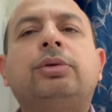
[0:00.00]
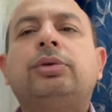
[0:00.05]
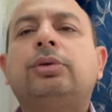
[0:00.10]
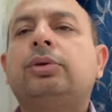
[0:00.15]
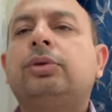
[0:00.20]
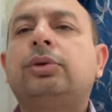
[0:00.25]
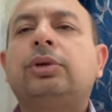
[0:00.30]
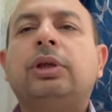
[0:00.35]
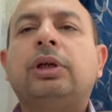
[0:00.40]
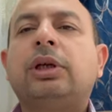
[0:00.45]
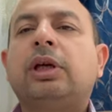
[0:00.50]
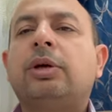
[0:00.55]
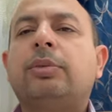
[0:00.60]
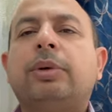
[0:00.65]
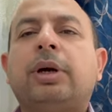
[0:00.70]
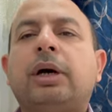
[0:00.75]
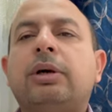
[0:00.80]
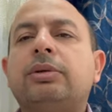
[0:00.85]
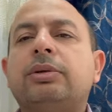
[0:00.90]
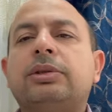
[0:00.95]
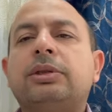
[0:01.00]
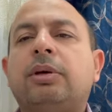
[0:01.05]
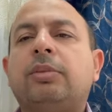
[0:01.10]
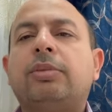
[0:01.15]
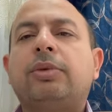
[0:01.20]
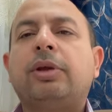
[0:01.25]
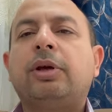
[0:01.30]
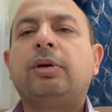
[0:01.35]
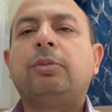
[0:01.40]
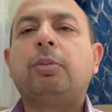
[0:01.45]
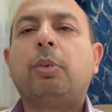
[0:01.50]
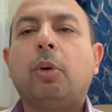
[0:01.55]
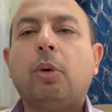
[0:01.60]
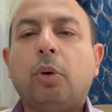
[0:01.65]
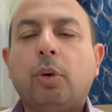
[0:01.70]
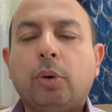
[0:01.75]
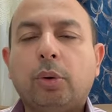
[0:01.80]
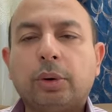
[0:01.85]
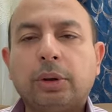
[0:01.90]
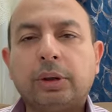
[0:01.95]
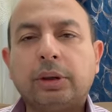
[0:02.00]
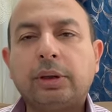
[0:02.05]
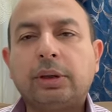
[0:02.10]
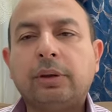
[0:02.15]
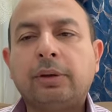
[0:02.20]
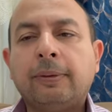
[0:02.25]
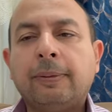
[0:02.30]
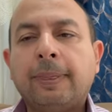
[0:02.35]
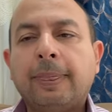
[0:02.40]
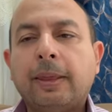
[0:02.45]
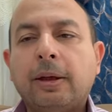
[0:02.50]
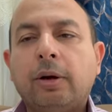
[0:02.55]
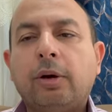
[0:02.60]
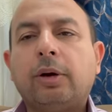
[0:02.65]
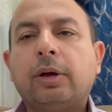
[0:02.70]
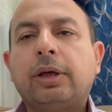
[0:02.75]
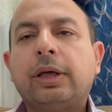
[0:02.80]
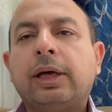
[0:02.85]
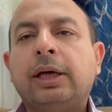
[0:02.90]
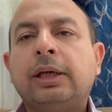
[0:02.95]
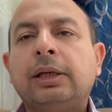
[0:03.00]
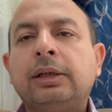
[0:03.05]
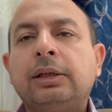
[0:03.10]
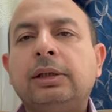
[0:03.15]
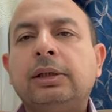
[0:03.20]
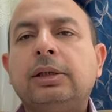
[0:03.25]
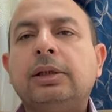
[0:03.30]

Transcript: talking about something boring, okay?